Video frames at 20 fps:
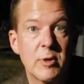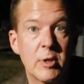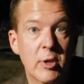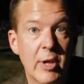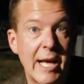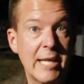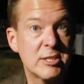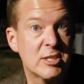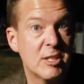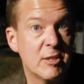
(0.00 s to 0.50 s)
It
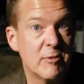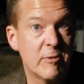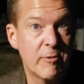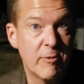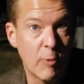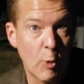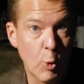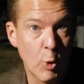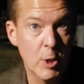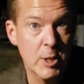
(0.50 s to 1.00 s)
lasted
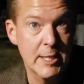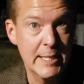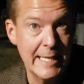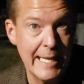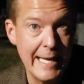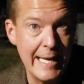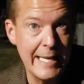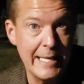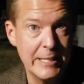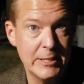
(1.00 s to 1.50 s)
four
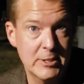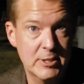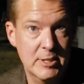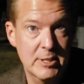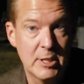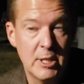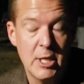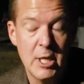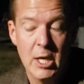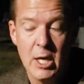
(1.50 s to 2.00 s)
days.